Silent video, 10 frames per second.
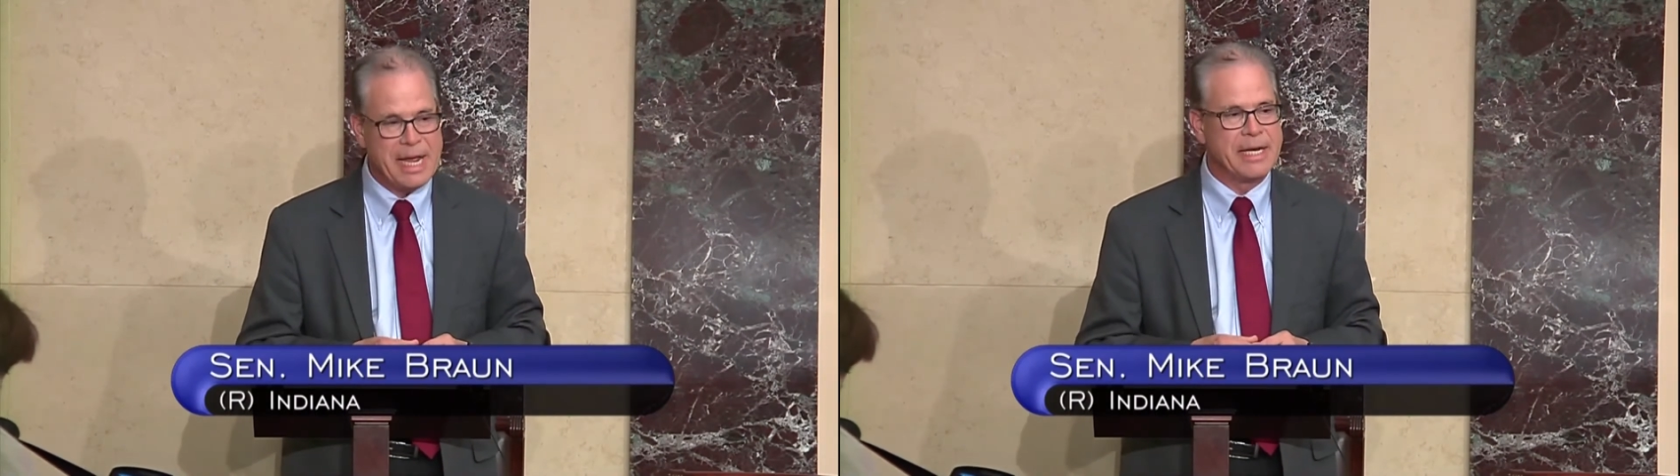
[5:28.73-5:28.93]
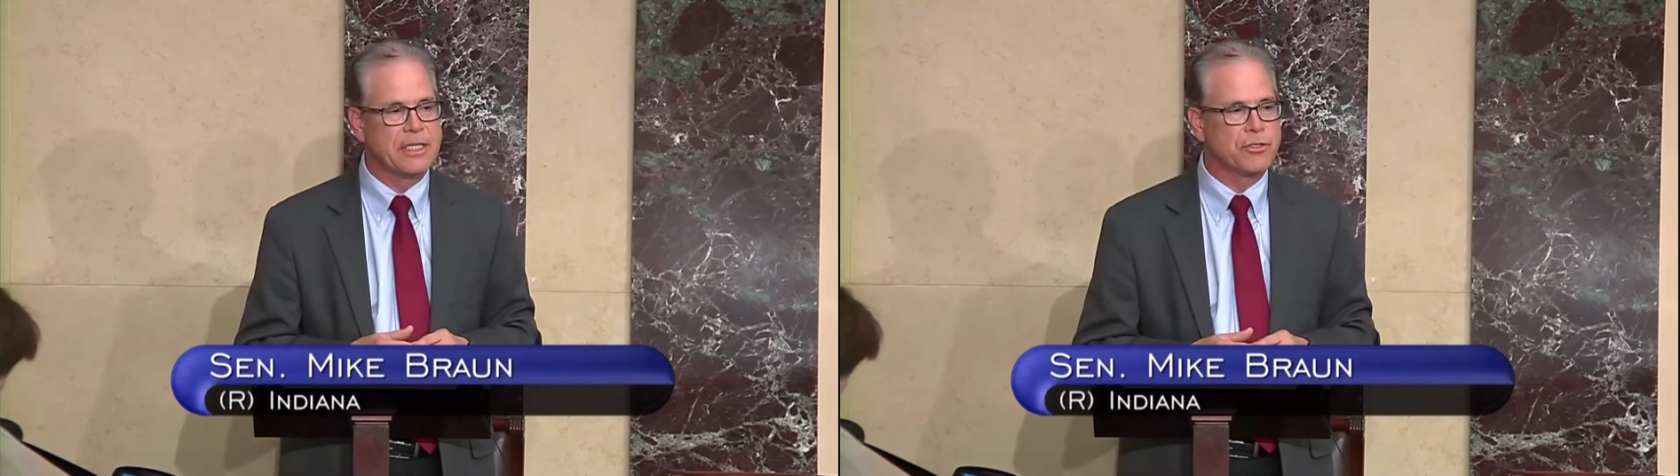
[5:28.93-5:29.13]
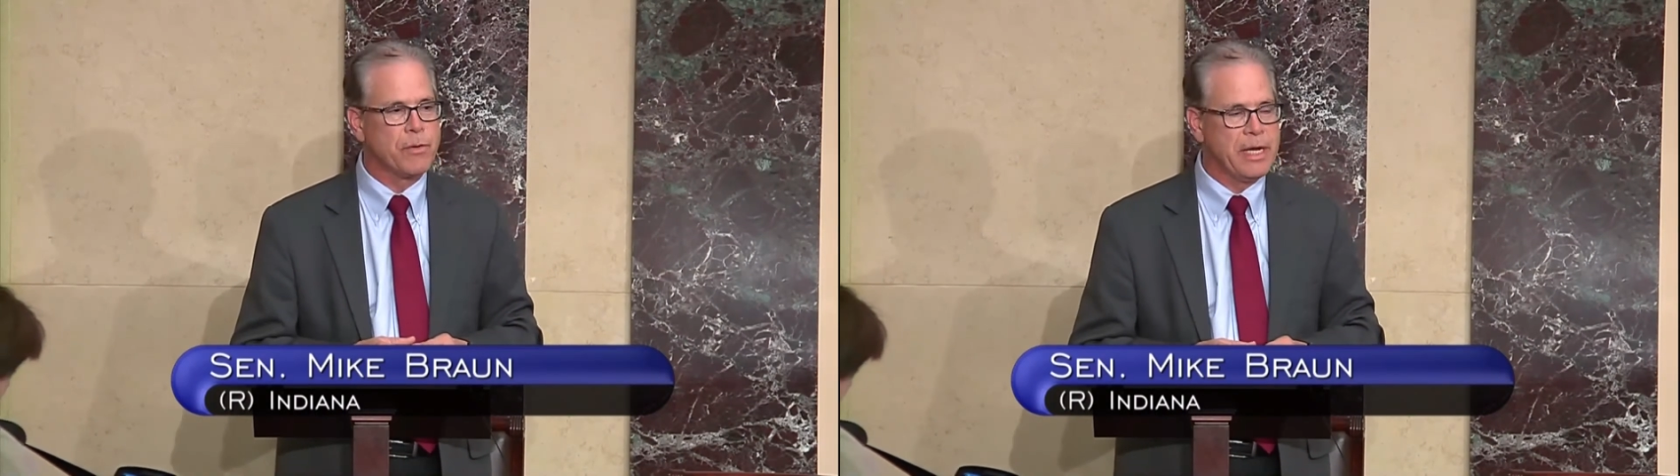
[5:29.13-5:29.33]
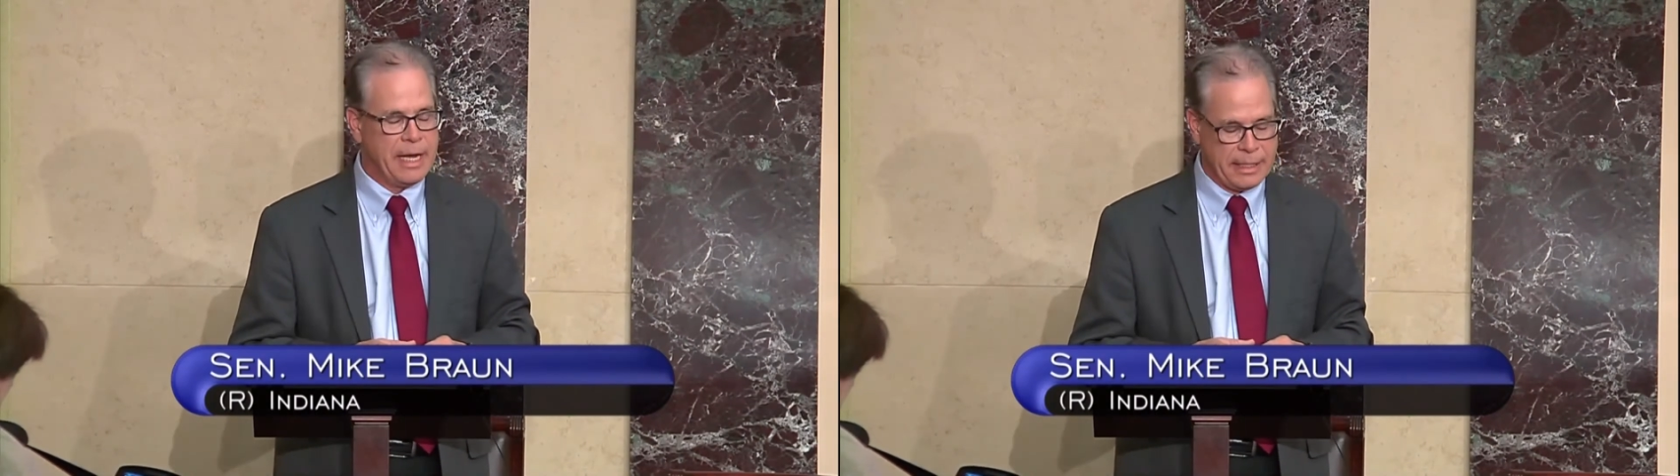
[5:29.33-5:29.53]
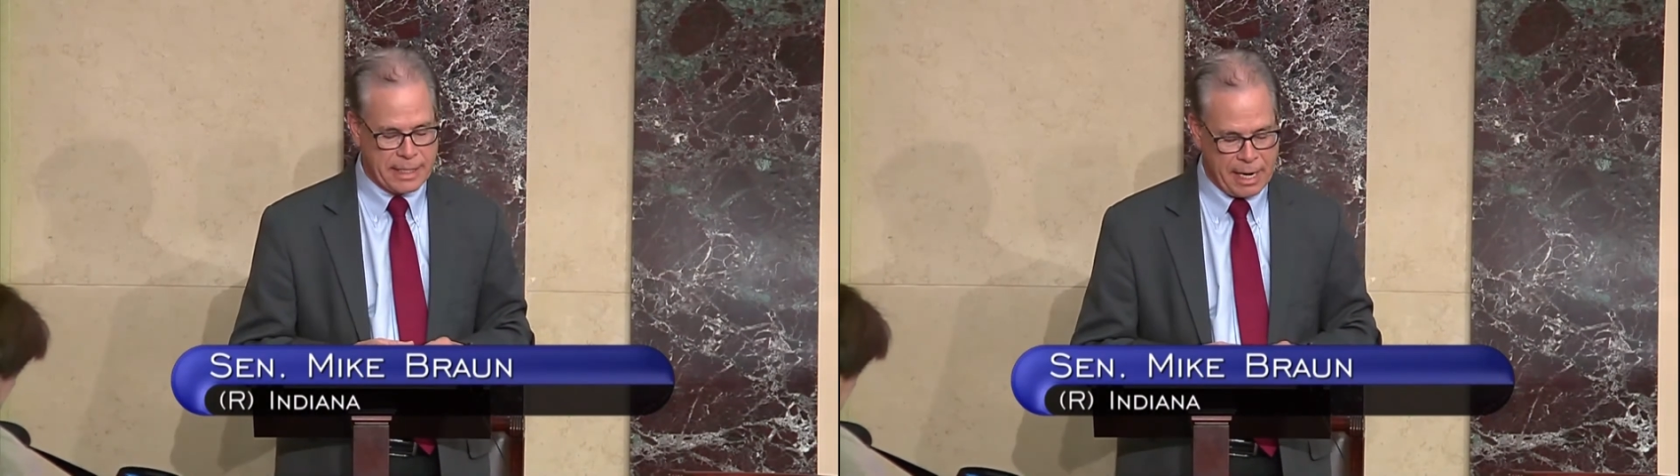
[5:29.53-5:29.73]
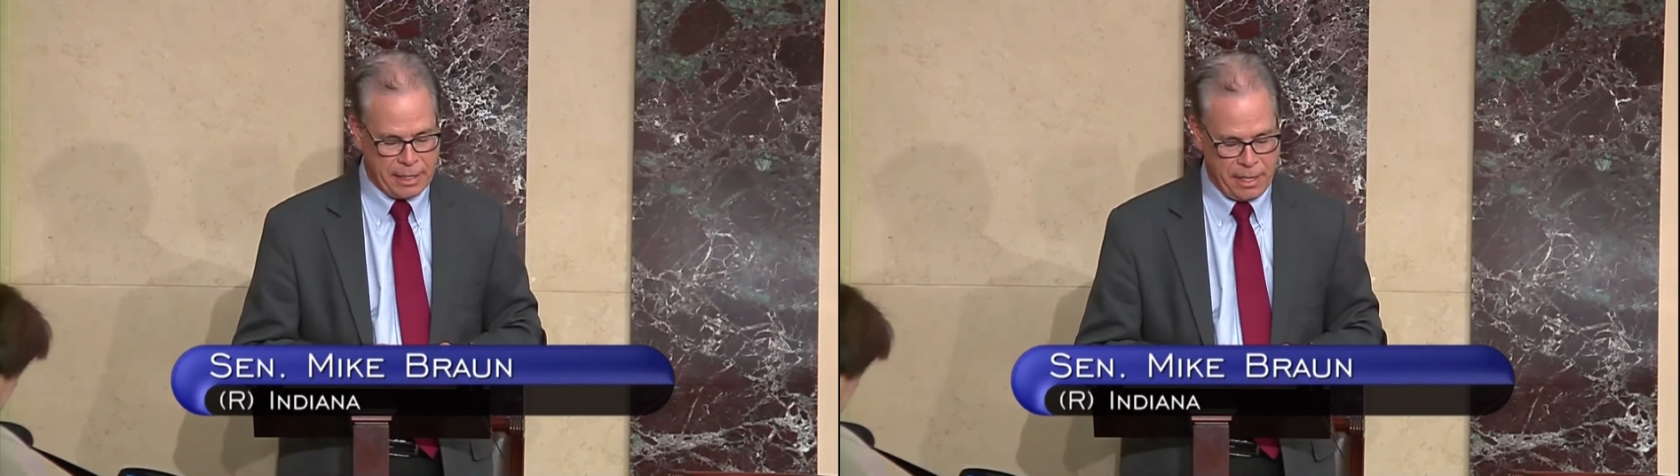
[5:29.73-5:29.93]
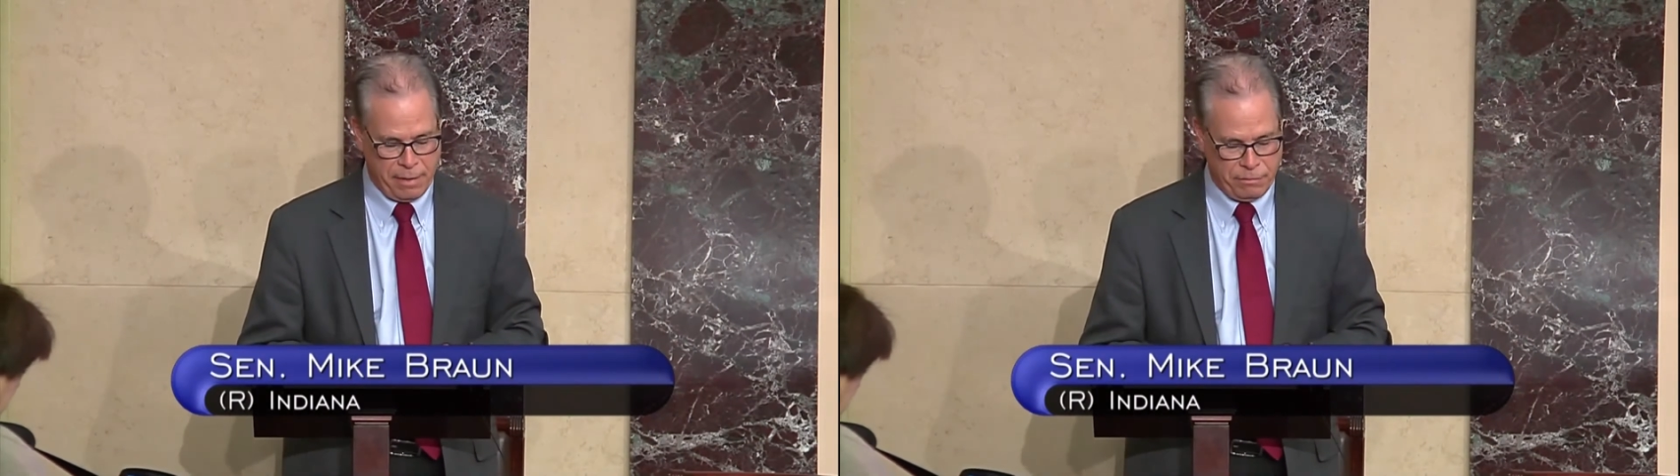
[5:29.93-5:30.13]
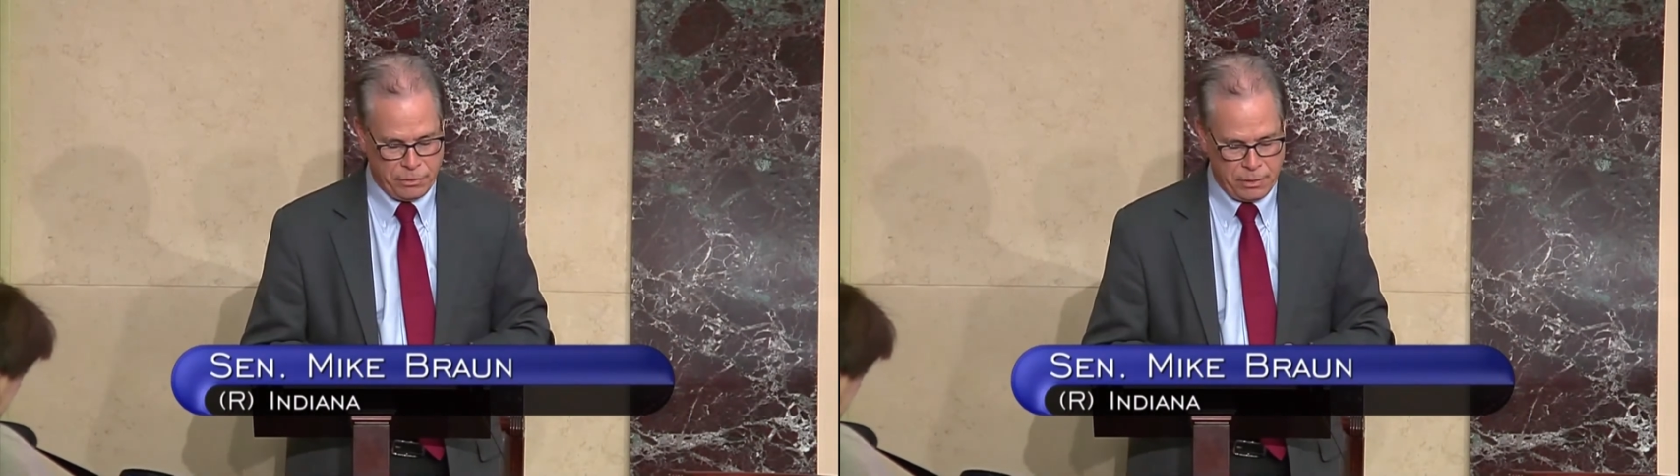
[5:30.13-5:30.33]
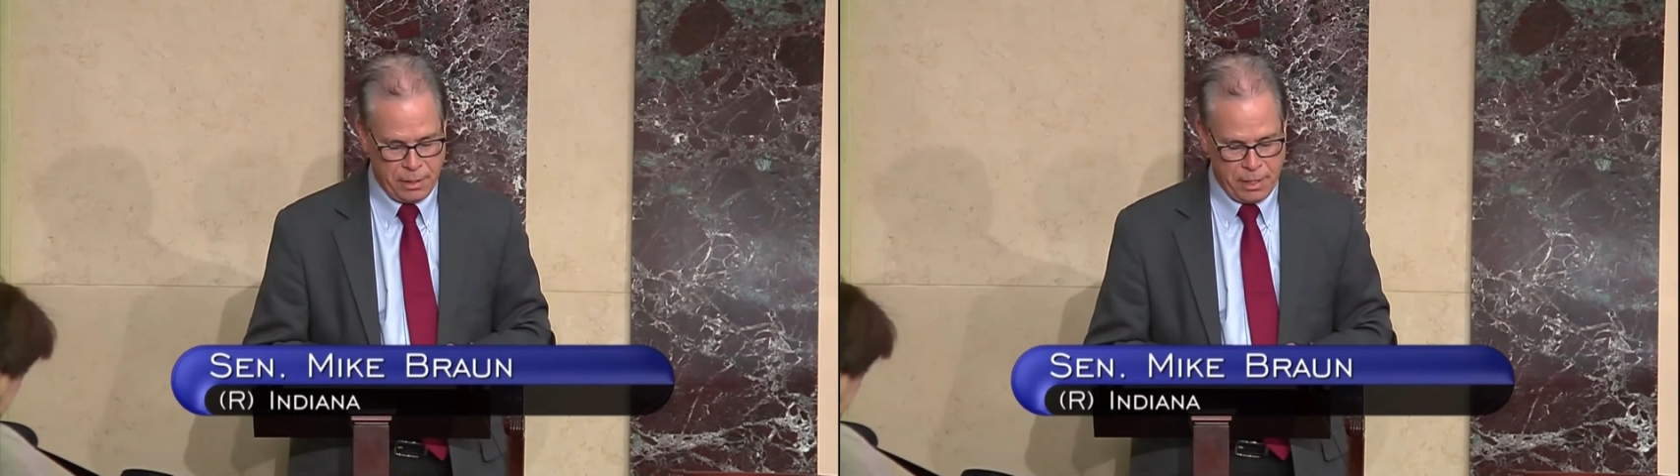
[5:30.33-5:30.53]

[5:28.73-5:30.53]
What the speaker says: industry executives